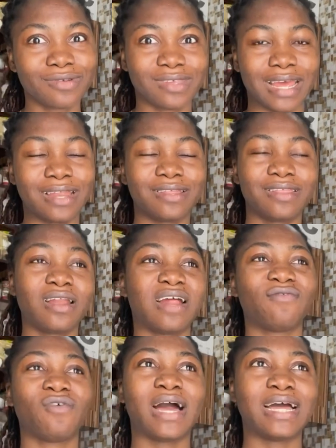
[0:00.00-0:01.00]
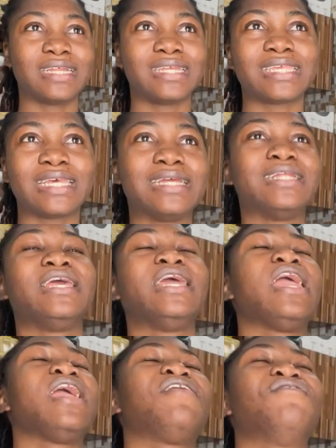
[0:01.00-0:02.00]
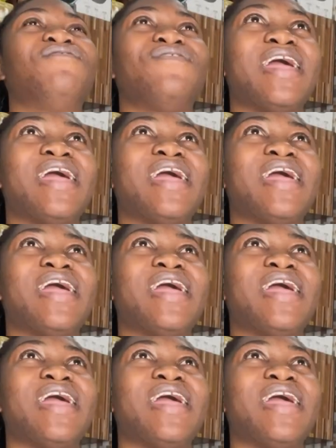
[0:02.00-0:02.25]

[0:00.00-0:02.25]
those kind of things i've not had it in a